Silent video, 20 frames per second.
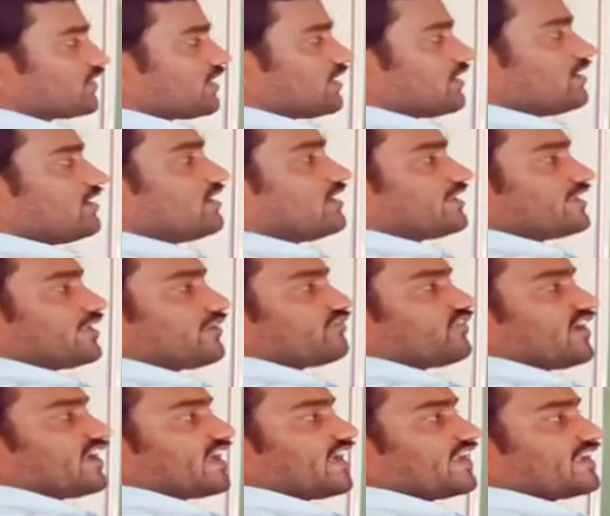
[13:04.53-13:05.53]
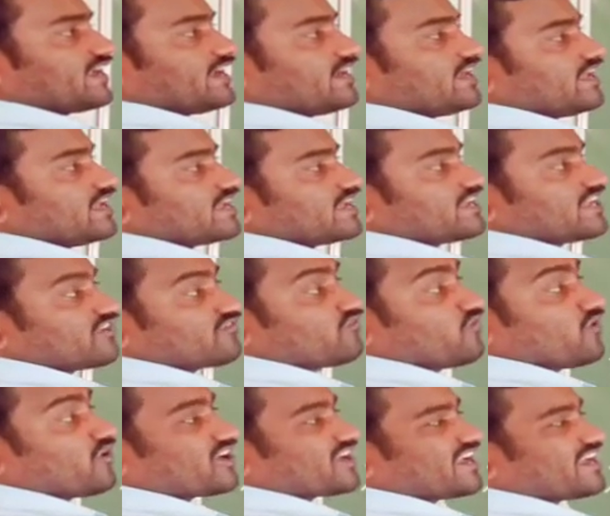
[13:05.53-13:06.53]
Okay. Here 500, here
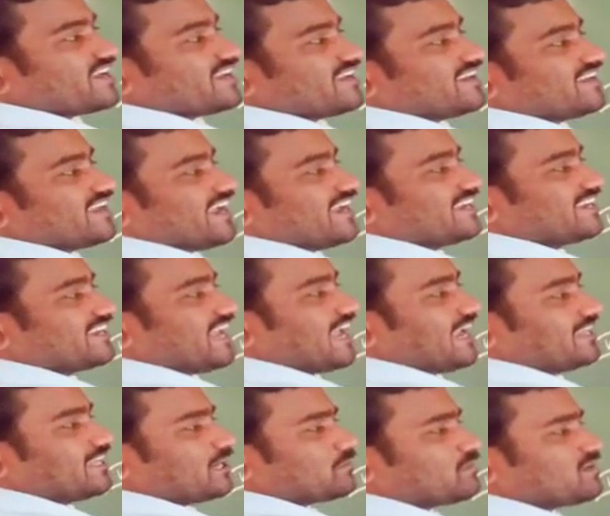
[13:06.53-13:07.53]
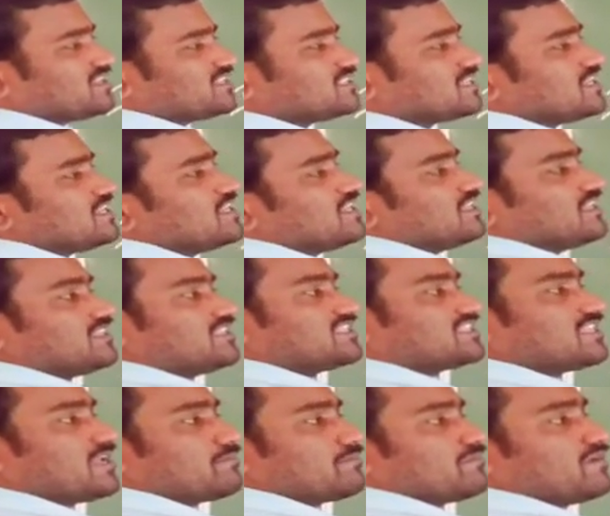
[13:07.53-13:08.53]
499. That means
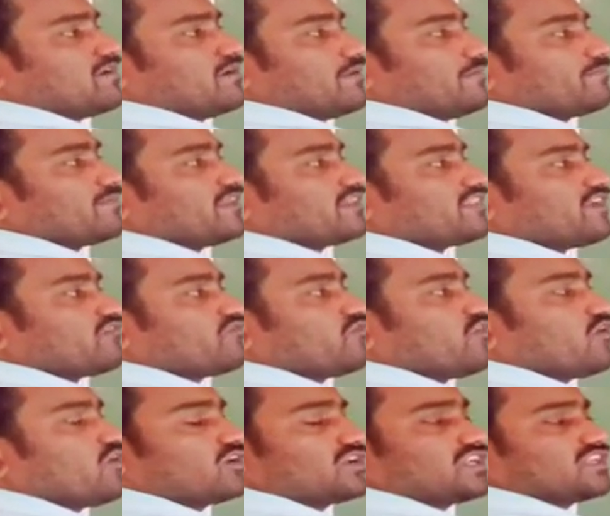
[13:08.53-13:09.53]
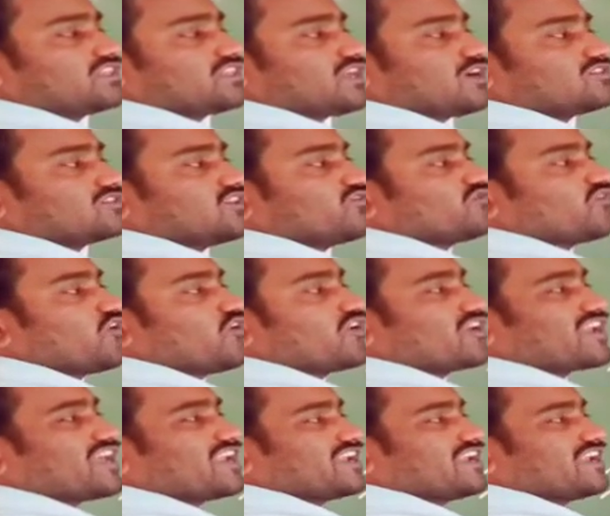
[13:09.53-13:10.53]
this number, the
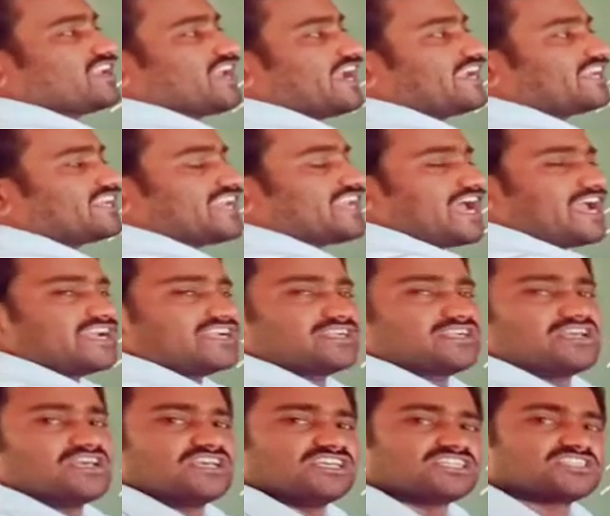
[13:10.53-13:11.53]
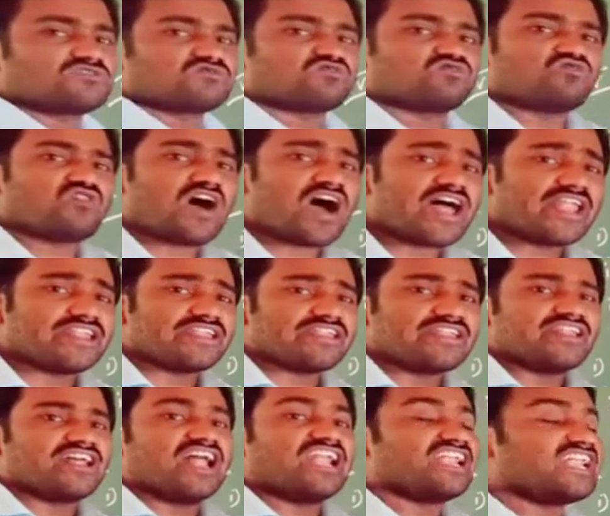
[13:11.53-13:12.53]
14,499 is
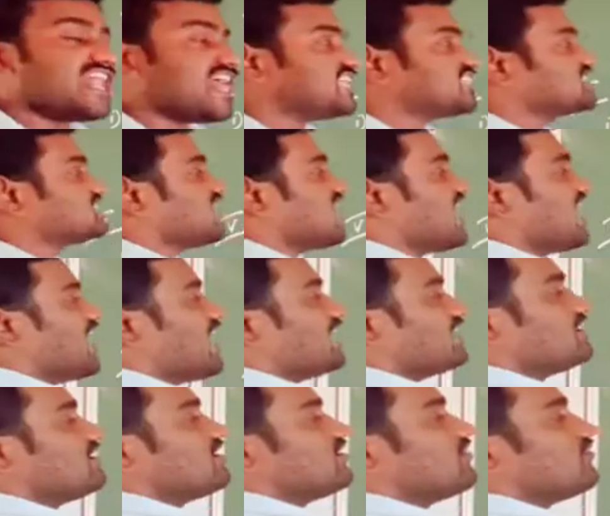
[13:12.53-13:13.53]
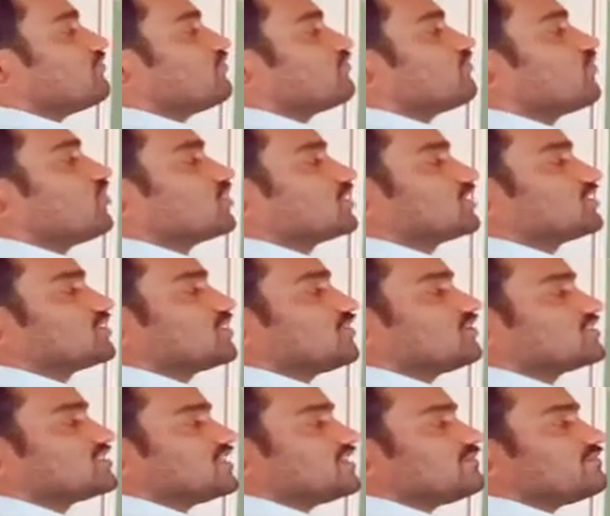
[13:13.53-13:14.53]
one less than
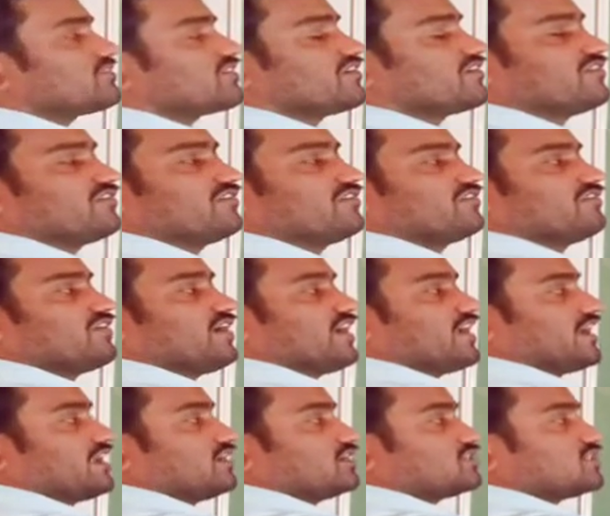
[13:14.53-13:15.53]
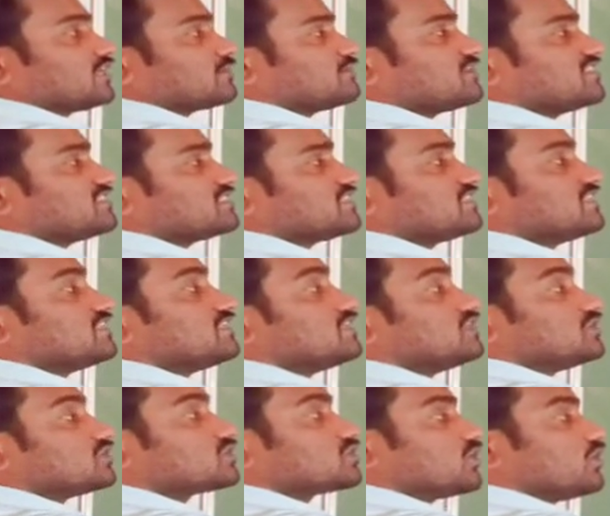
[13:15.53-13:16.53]
14,500. That
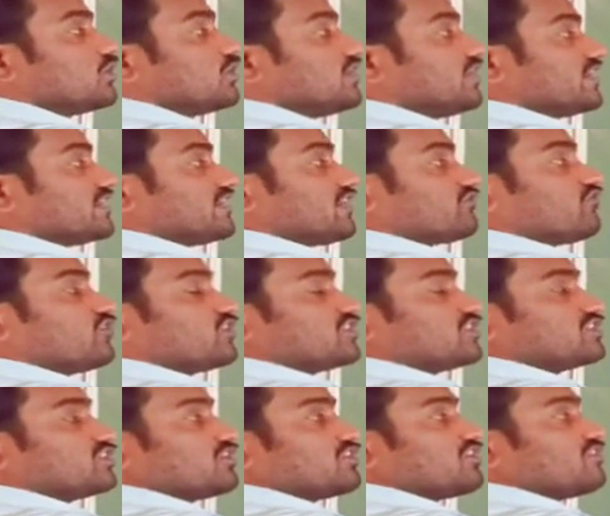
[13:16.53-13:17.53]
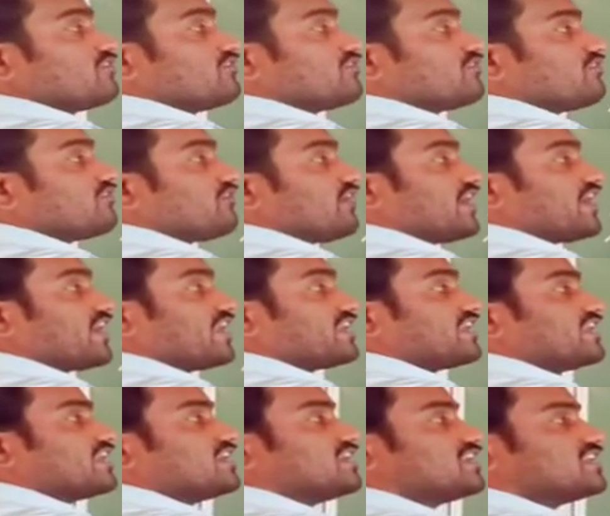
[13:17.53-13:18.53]
means, so here
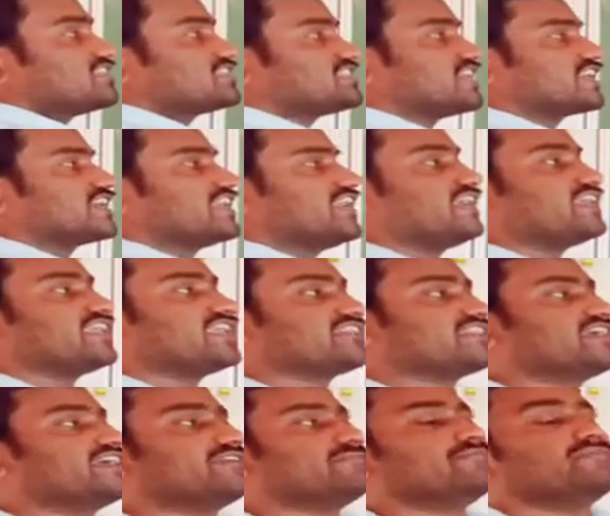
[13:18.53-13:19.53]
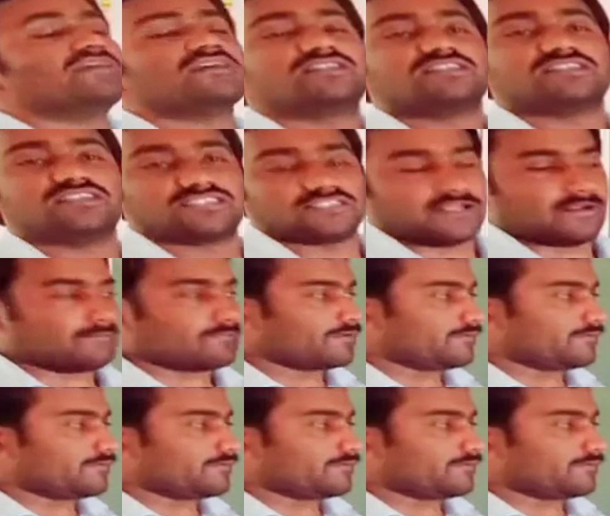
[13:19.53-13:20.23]
14,500 is a greater than this.